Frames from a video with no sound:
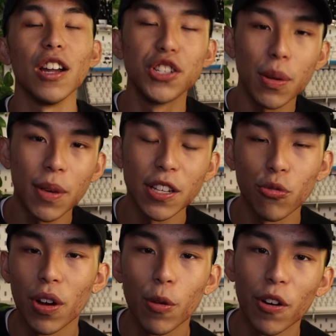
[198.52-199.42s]
are
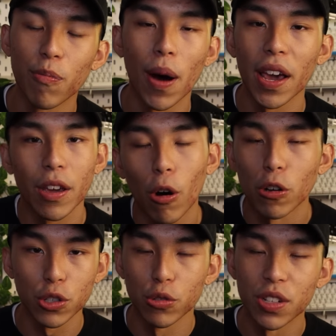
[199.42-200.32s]
GMKs really worth buying,
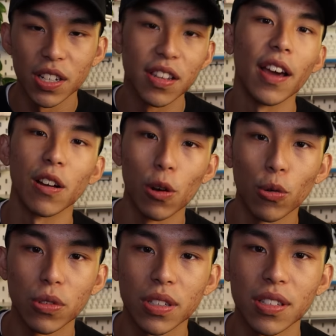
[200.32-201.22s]
or should you just get
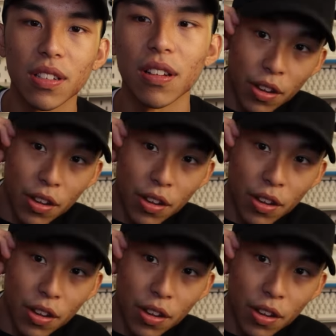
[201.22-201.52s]
clones?